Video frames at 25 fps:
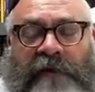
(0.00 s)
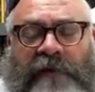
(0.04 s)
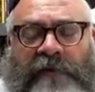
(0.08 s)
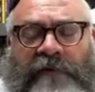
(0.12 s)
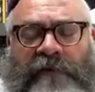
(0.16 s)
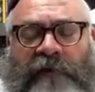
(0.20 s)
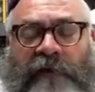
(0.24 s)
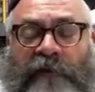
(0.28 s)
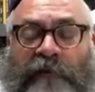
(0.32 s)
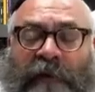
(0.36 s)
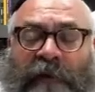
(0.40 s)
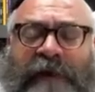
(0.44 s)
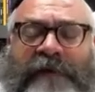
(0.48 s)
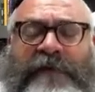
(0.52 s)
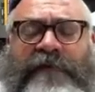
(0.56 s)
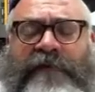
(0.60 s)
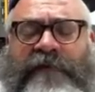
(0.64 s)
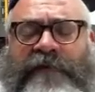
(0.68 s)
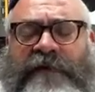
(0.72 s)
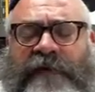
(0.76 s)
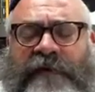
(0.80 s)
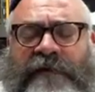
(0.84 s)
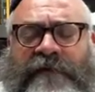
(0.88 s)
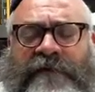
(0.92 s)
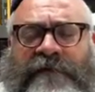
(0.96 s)
So
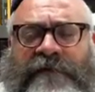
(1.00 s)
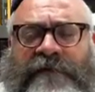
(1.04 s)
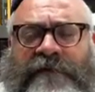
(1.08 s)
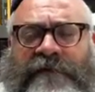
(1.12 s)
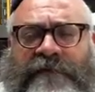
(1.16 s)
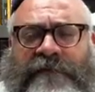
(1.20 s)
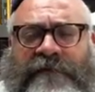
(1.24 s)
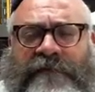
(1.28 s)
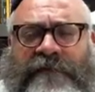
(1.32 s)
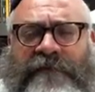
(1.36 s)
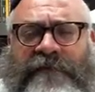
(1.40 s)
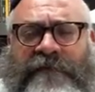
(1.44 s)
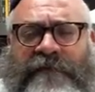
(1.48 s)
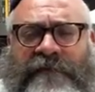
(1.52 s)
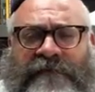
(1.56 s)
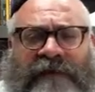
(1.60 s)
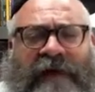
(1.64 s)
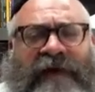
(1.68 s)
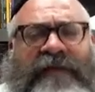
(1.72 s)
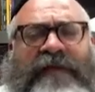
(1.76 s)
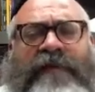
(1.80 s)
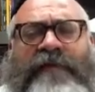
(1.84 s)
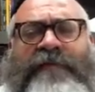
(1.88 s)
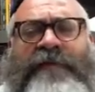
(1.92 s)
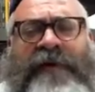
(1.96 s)
gratefulness
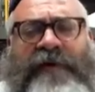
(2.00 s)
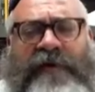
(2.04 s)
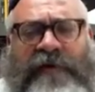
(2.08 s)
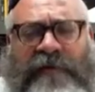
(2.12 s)
followed by